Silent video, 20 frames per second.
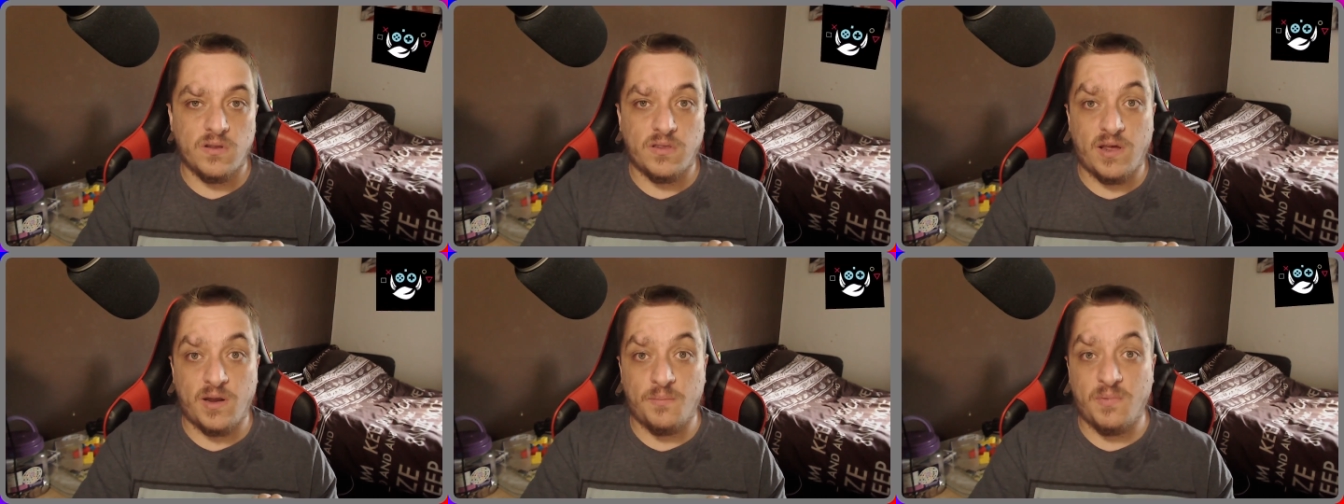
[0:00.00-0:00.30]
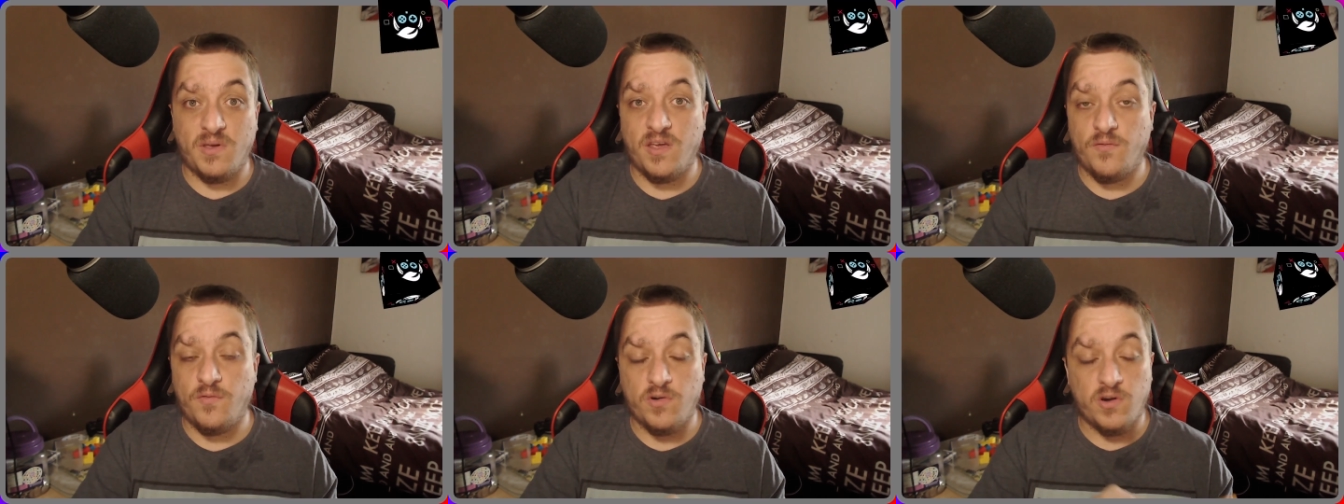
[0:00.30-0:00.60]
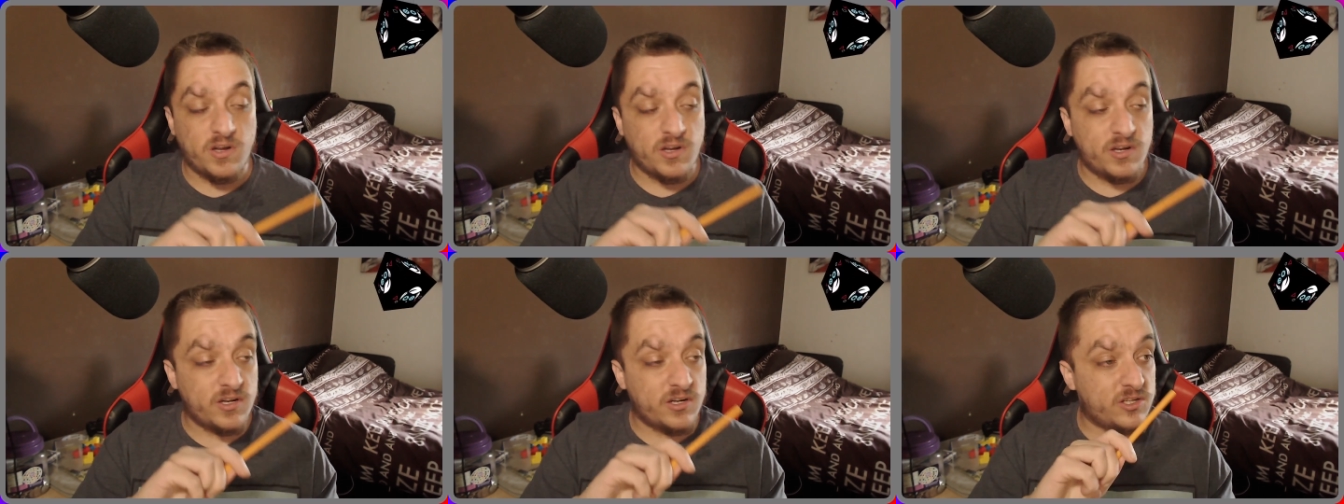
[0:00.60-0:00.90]
that had been
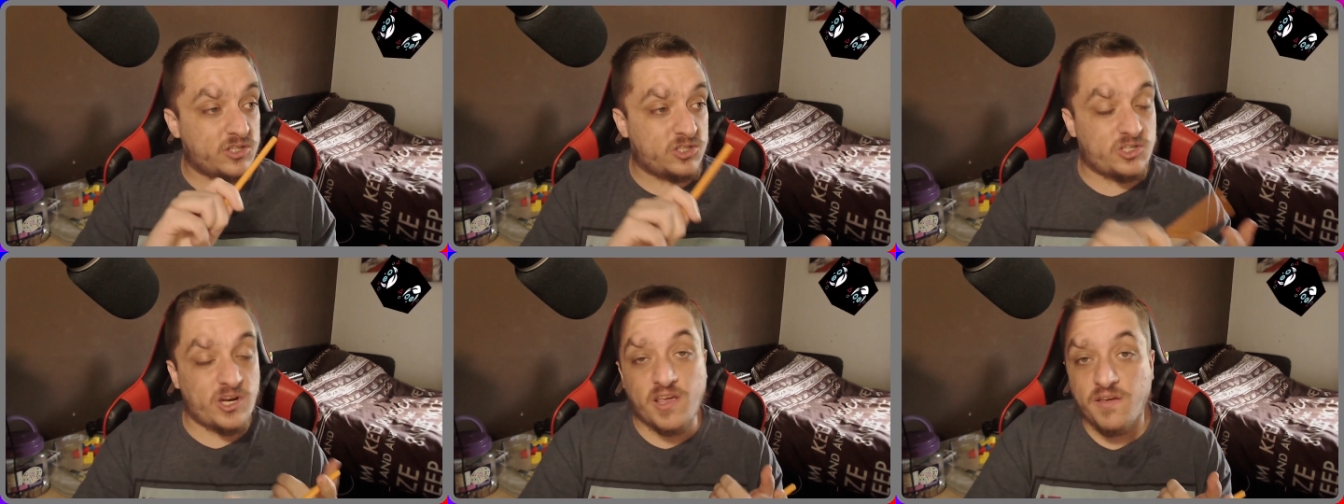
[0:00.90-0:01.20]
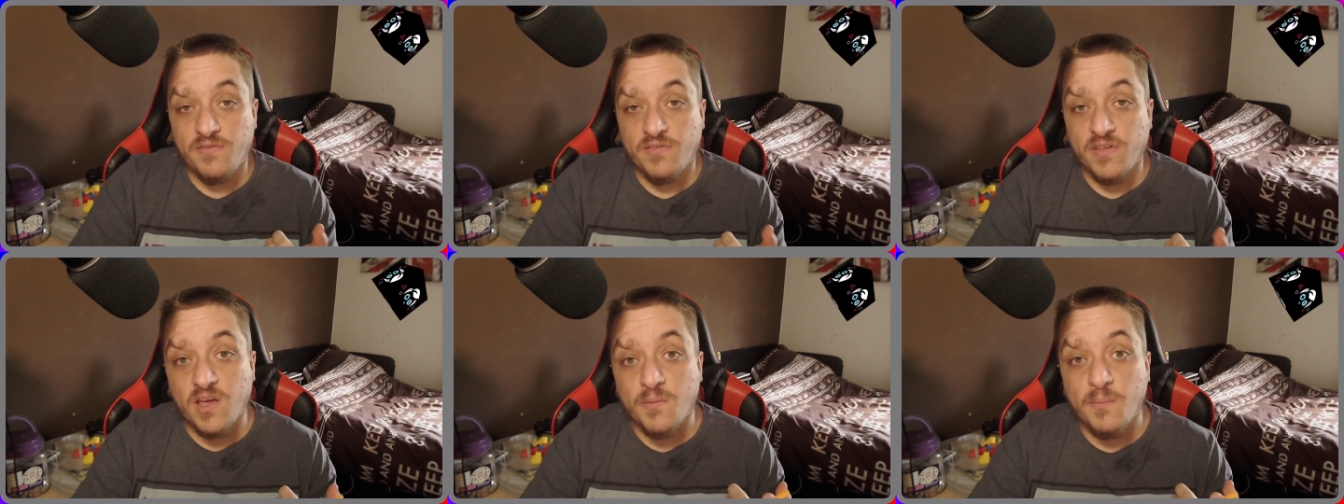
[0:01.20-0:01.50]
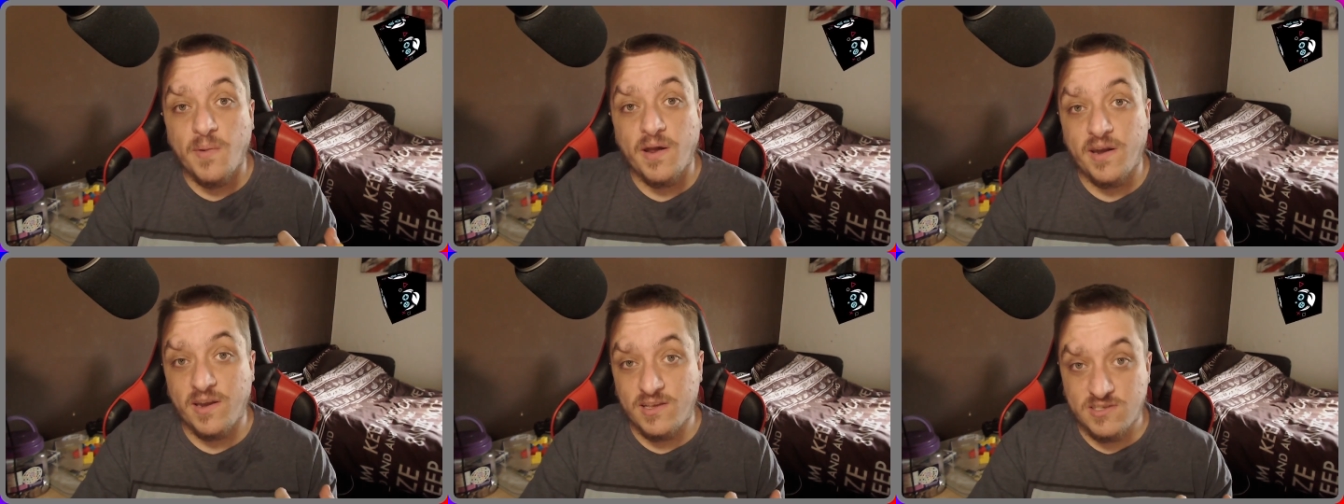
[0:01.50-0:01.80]
given. Check if the
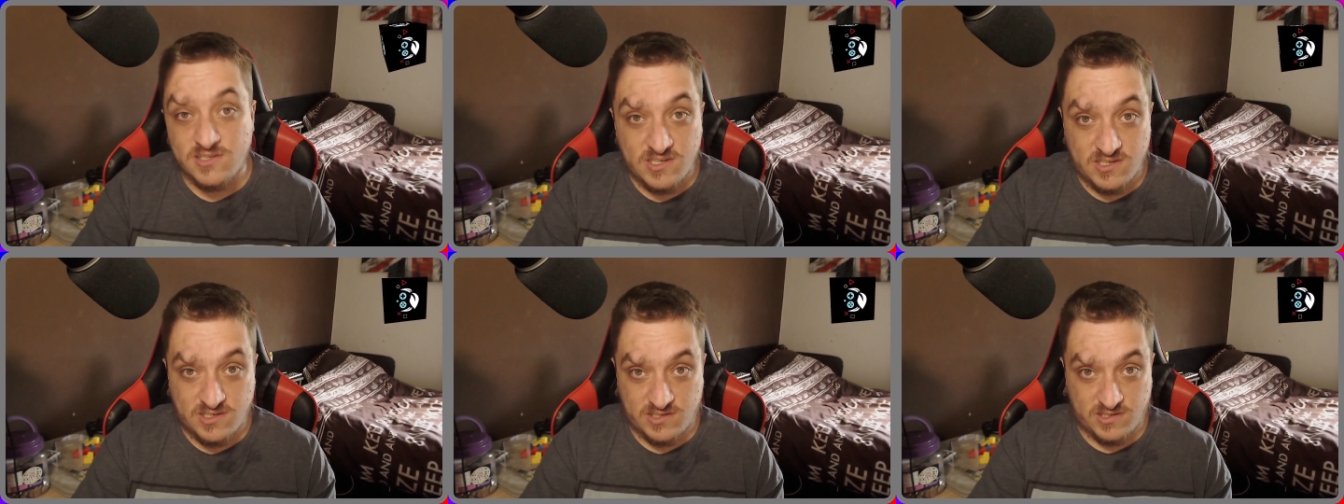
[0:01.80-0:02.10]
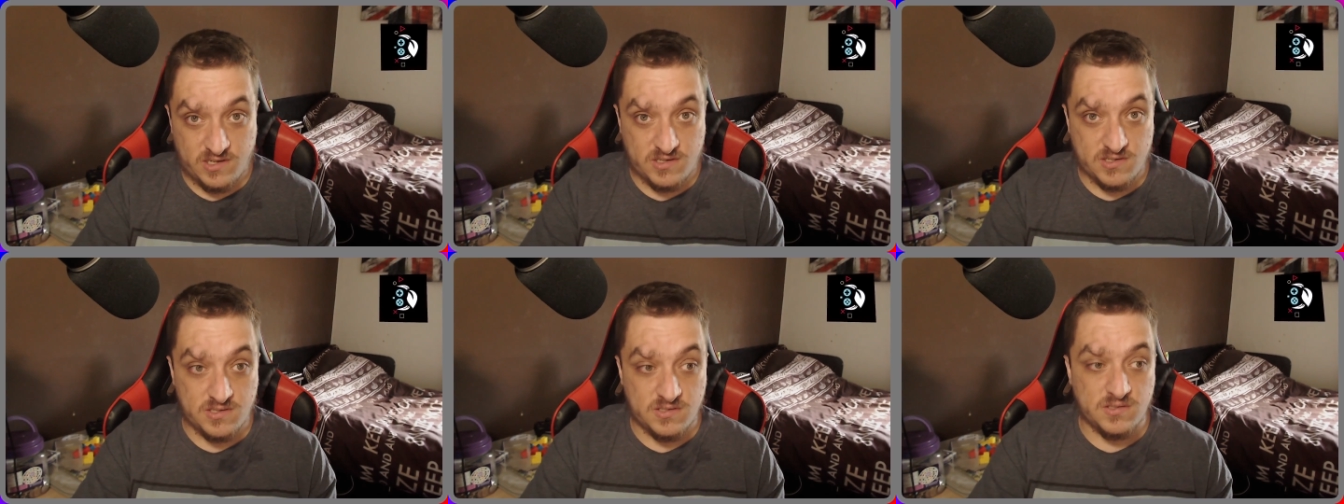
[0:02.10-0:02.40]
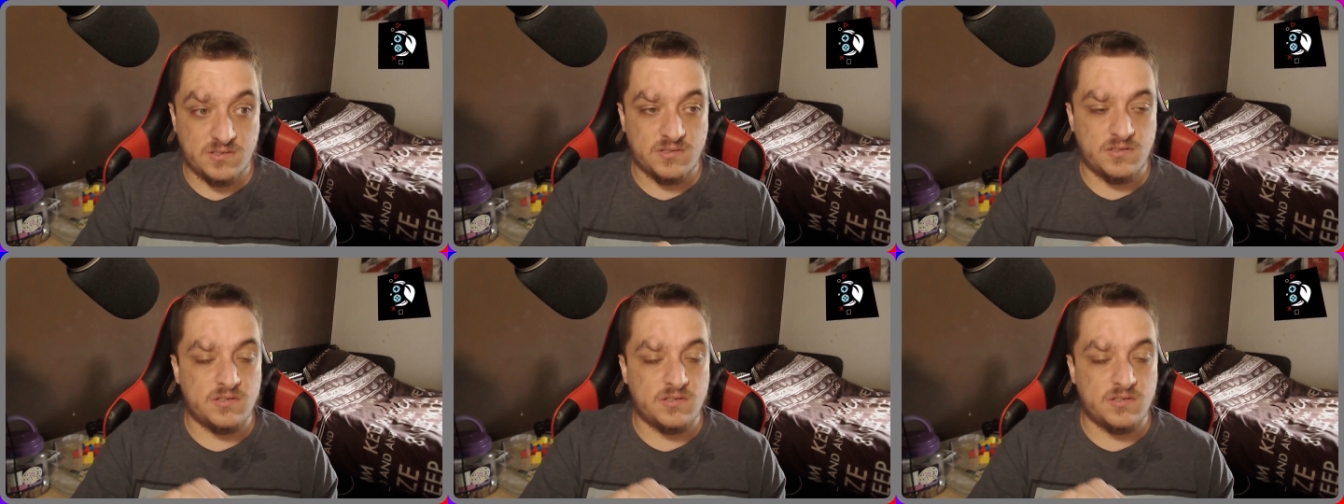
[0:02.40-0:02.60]
command existed.